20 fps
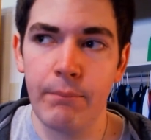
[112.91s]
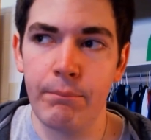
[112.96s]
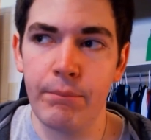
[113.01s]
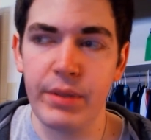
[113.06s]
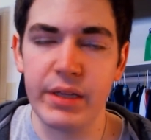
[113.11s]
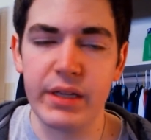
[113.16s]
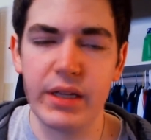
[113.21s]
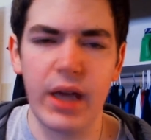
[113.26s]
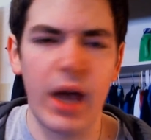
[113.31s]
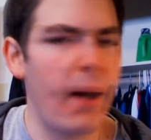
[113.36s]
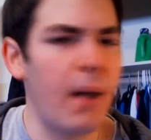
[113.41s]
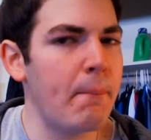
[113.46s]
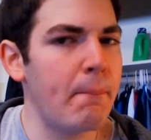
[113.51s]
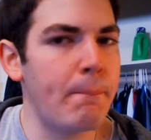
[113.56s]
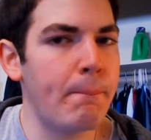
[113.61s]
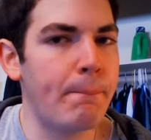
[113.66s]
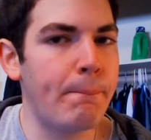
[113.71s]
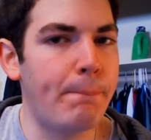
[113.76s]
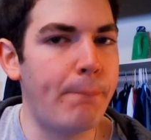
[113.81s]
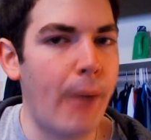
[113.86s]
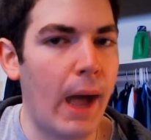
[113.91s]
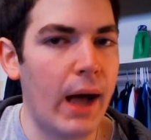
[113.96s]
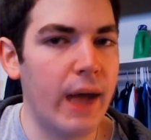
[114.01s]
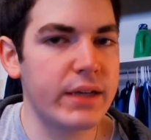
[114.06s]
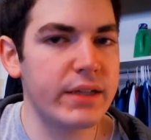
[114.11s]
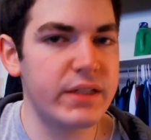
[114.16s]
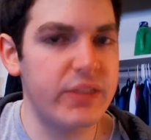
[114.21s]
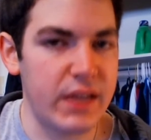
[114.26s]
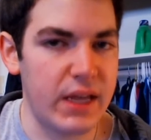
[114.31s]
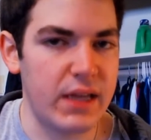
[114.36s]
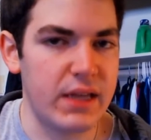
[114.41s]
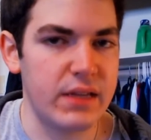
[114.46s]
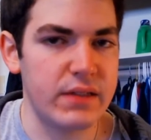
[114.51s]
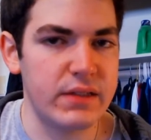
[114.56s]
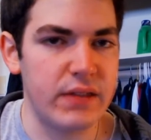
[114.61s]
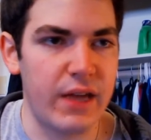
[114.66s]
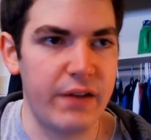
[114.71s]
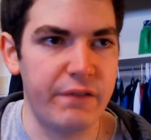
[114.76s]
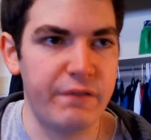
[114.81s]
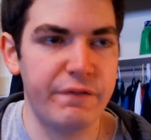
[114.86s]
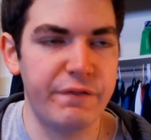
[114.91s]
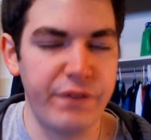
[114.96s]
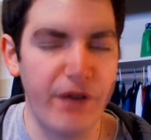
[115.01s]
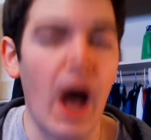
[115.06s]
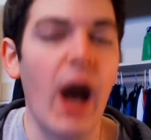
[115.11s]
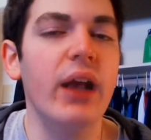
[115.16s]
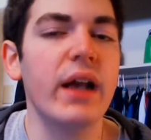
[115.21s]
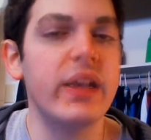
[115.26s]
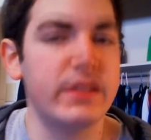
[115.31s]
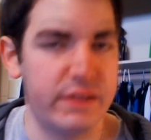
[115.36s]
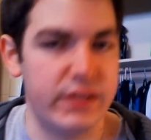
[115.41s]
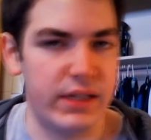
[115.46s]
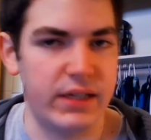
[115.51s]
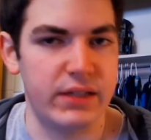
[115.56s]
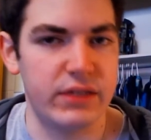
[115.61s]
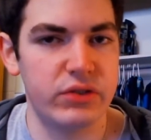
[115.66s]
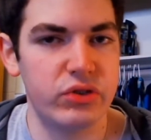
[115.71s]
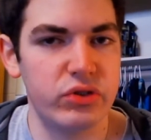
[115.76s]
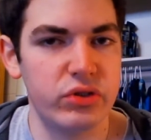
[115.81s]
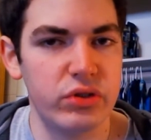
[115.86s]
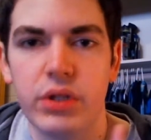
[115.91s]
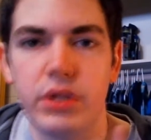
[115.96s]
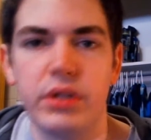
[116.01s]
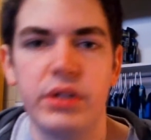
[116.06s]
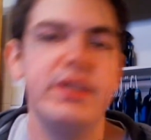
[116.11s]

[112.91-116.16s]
become boxes and foxes.